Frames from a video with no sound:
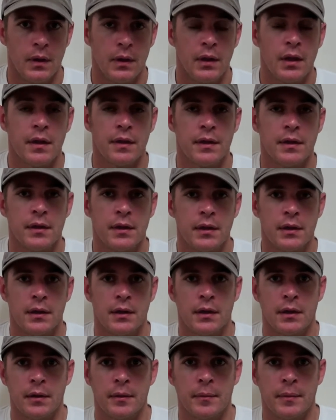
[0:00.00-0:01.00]
Yeah, they did.
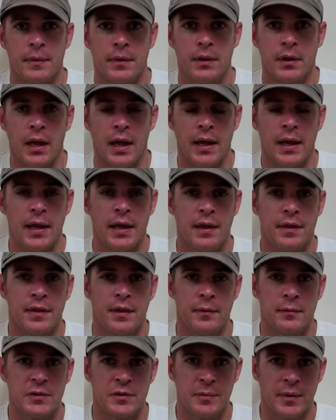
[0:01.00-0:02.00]
I had
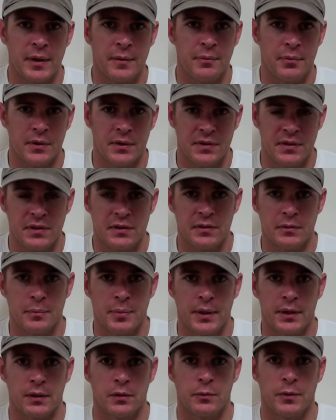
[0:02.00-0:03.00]
them as my preseason
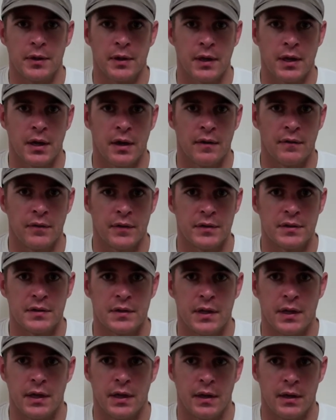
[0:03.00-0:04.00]
pick to win the
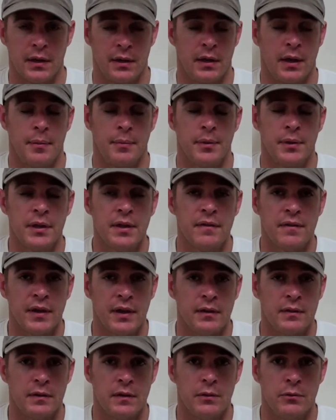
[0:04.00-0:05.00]
conference. They had, I believe,
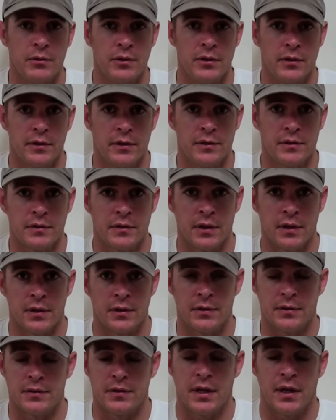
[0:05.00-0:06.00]
18 returning
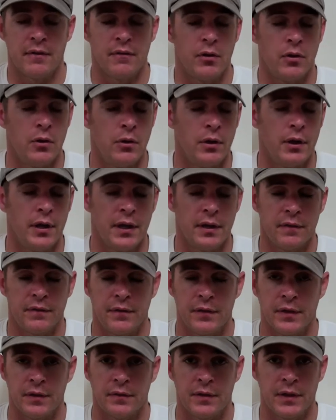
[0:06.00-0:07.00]
starters. They have a whole
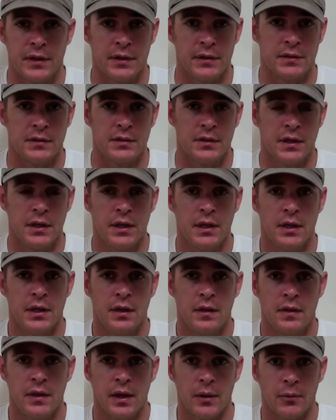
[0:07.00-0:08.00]
handful of kids
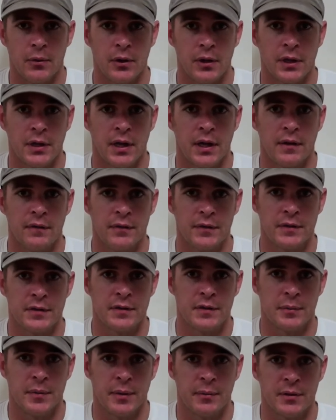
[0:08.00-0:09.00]
that were all
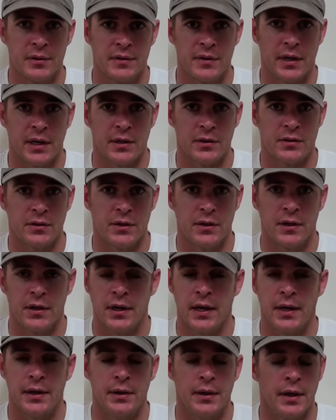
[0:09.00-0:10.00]
conference members last year.
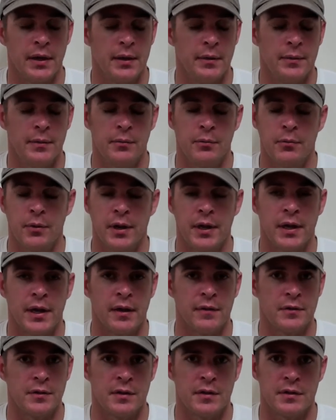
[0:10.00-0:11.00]
I right
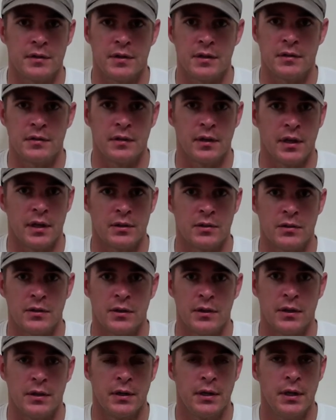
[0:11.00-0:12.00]
after the season last
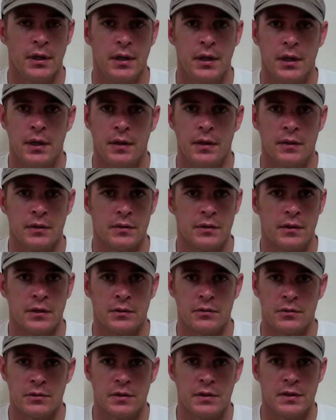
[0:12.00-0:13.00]
year, this
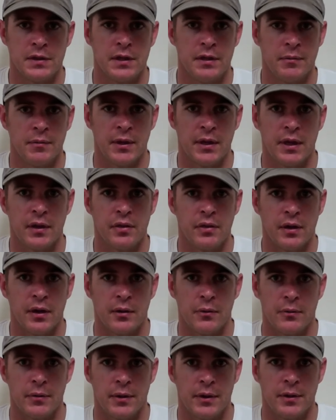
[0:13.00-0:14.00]
was the team that I
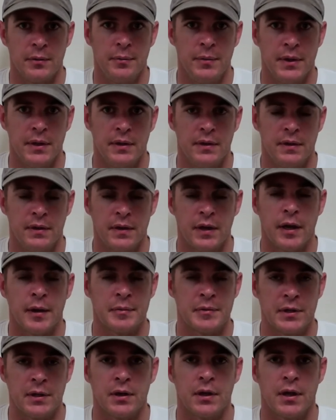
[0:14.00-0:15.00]
thought would be
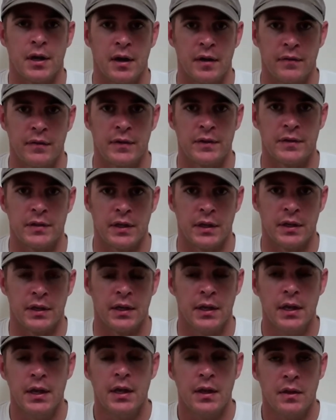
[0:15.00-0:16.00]
tops in our conference,
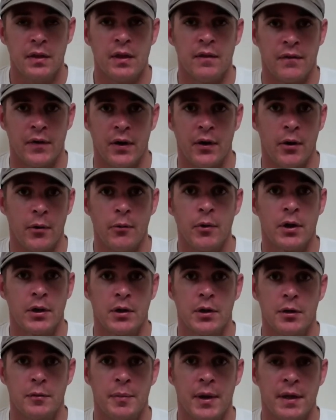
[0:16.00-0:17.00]
and they very well
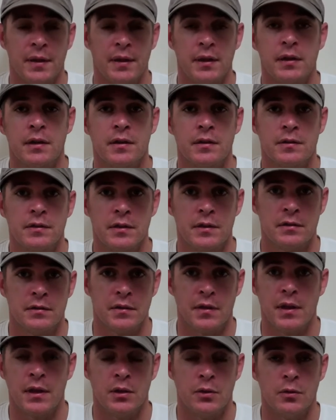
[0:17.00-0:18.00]
could by the end of the
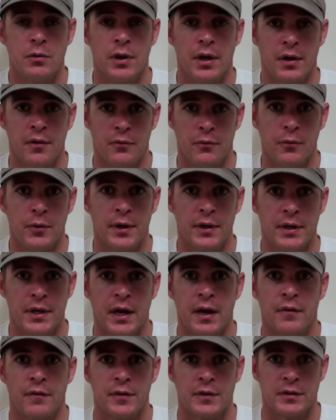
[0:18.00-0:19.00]
season. They do have one
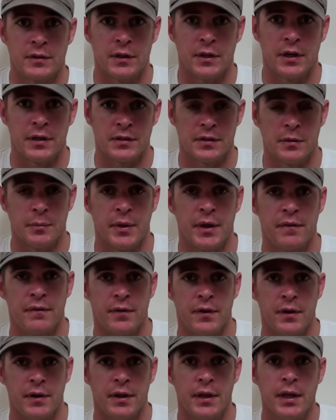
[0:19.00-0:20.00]
conference loss to
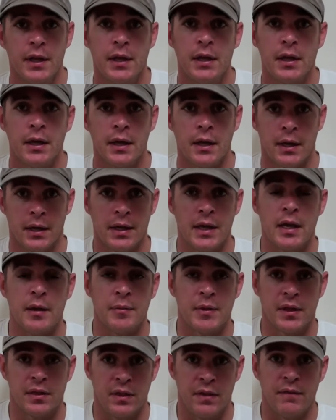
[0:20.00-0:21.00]
Medford, a
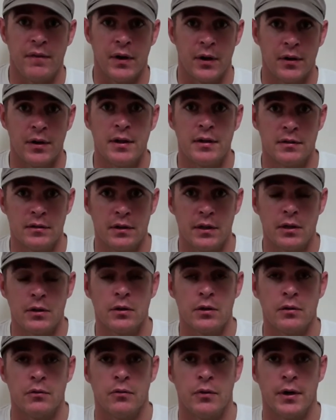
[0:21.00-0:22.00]
game that they very easily
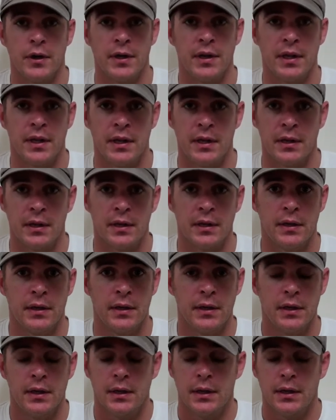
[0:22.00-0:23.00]
could have won, and
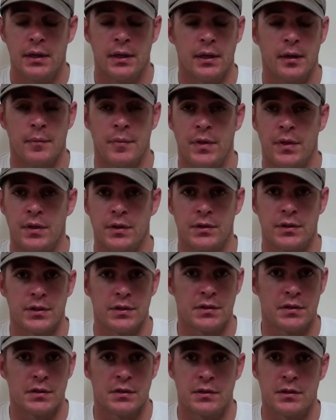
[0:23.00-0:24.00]
they're
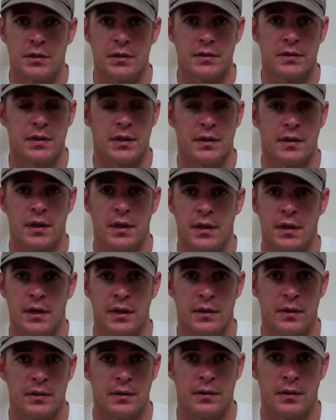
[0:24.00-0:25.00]
just as good as that they
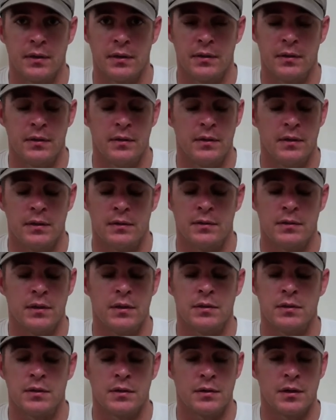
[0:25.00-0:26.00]
get.
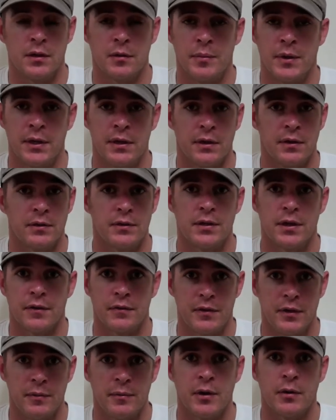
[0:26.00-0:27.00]
It's just going to be another
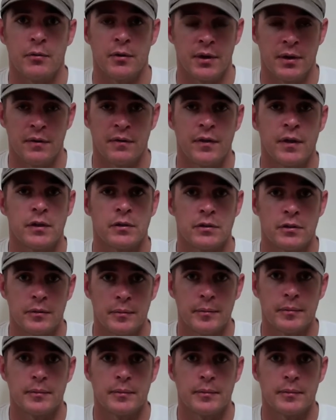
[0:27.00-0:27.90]
tough team that we're going to face.